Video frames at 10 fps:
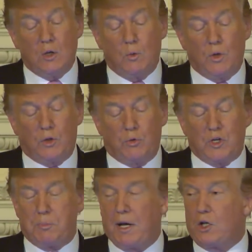with
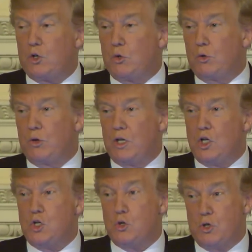respect to
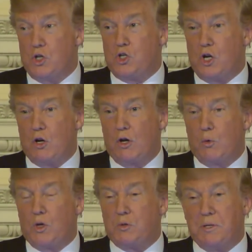the judiciary,
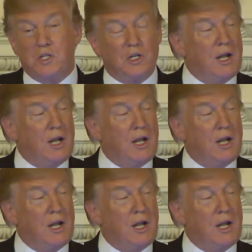which means a